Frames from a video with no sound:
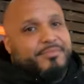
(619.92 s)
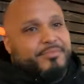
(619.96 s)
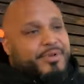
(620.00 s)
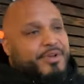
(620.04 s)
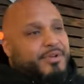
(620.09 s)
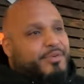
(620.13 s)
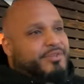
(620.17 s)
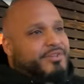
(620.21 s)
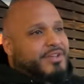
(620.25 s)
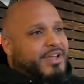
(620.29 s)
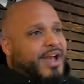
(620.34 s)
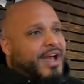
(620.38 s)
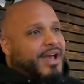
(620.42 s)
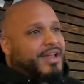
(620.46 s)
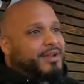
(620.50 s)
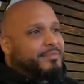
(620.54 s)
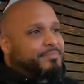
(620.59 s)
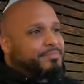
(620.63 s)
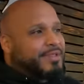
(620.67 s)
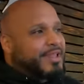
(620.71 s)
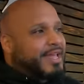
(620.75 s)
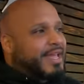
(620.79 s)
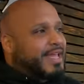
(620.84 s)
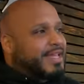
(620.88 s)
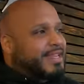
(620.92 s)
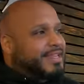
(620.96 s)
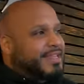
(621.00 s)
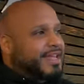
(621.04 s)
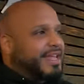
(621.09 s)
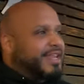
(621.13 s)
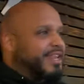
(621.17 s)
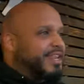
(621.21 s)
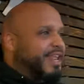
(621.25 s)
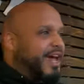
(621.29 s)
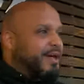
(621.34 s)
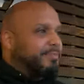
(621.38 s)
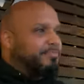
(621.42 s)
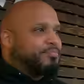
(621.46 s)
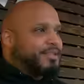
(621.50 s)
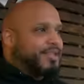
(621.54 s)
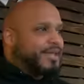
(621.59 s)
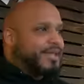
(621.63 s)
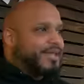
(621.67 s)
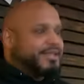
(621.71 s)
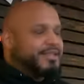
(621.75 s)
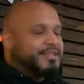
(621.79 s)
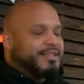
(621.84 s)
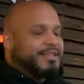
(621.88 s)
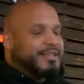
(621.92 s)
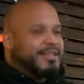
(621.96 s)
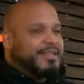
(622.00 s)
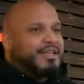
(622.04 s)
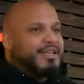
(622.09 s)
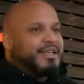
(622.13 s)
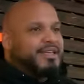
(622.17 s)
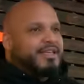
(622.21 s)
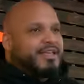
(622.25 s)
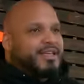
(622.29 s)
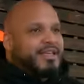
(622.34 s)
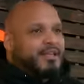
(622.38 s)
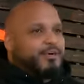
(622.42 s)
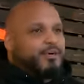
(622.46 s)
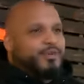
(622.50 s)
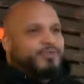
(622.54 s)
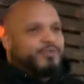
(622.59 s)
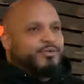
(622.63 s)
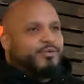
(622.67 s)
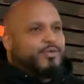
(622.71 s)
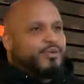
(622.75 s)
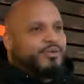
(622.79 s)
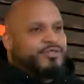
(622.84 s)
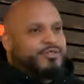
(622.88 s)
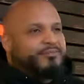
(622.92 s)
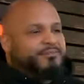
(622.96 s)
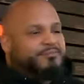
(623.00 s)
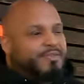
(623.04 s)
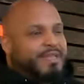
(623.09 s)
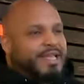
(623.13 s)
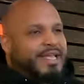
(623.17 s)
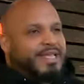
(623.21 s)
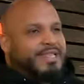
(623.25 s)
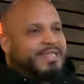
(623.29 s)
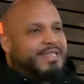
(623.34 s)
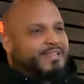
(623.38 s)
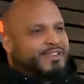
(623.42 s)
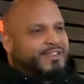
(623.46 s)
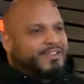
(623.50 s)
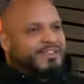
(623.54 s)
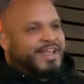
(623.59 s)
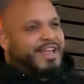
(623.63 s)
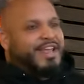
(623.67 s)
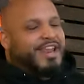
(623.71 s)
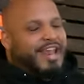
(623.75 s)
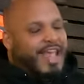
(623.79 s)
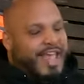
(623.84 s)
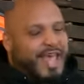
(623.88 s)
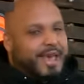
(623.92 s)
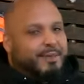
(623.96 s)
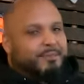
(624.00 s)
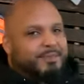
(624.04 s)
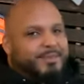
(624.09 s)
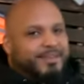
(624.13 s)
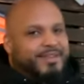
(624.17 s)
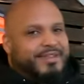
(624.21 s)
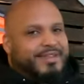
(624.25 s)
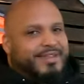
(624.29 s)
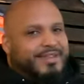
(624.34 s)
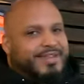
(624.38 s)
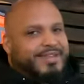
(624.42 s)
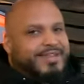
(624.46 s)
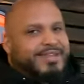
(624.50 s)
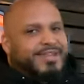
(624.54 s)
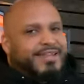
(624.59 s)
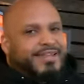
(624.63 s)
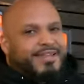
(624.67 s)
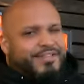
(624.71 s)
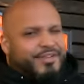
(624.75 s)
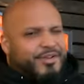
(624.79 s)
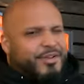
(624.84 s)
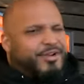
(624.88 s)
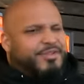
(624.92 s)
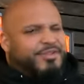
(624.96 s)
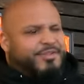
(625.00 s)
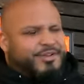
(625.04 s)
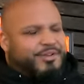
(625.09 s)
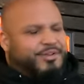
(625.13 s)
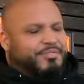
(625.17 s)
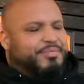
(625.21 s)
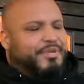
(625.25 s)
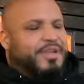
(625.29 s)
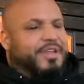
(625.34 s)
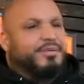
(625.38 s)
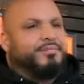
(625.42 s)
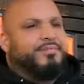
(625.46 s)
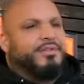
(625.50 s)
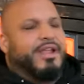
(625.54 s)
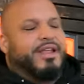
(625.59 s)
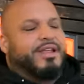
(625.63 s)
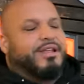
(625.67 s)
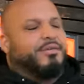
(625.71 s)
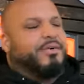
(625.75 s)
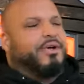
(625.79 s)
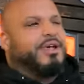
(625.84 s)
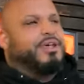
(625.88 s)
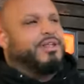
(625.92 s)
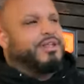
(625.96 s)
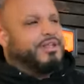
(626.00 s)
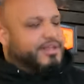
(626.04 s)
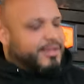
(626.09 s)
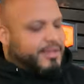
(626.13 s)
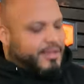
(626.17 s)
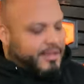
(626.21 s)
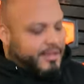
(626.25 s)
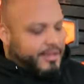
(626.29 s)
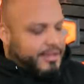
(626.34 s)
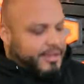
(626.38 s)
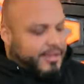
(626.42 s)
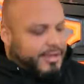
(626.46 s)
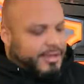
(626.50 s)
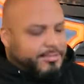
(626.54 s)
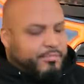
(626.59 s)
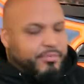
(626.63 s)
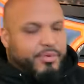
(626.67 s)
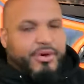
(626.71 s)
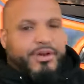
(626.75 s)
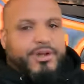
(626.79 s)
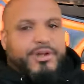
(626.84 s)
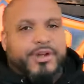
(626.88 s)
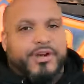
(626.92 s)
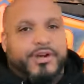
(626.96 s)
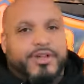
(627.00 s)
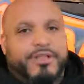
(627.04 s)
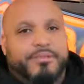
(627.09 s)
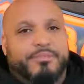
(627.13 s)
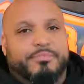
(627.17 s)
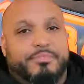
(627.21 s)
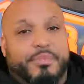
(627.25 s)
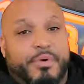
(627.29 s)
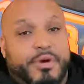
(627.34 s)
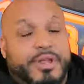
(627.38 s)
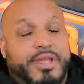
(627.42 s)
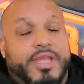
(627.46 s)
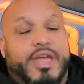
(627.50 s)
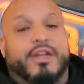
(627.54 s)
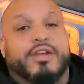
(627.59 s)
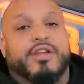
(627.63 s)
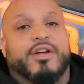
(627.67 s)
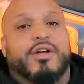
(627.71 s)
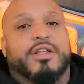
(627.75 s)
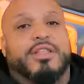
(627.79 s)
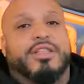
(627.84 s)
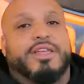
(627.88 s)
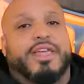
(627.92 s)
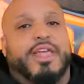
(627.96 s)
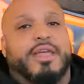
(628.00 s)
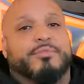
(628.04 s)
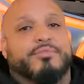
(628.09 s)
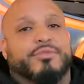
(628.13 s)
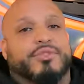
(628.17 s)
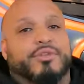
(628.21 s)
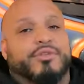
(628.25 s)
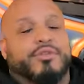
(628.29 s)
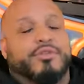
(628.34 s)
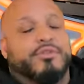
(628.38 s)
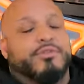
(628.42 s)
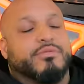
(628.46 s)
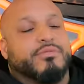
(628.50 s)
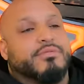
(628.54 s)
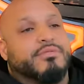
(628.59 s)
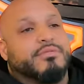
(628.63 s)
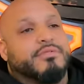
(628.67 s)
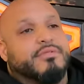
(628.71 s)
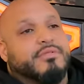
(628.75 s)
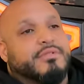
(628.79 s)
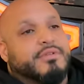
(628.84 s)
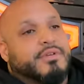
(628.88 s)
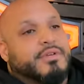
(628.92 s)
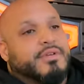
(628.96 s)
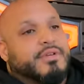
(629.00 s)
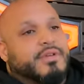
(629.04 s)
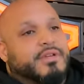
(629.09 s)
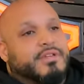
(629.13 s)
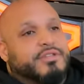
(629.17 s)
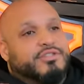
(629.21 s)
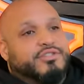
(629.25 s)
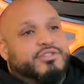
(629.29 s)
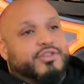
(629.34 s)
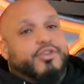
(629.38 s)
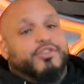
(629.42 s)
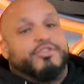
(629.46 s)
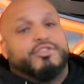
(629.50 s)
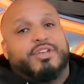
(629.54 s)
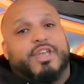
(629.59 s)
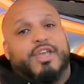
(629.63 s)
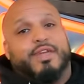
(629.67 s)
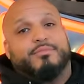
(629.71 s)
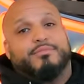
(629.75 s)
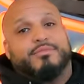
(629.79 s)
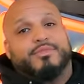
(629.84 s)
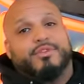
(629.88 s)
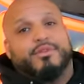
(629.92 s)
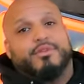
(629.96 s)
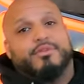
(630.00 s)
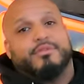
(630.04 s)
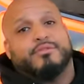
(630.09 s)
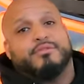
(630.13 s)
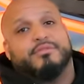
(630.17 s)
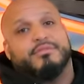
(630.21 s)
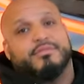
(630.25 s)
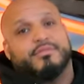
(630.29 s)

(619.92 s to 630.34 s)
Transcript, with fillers: but it, it was kind of planned and not planned because it wasn't planned. It just kind of happened. It's hard to explain, but anyway, Bergen, Car Bergen County Harley came through. Serge came through.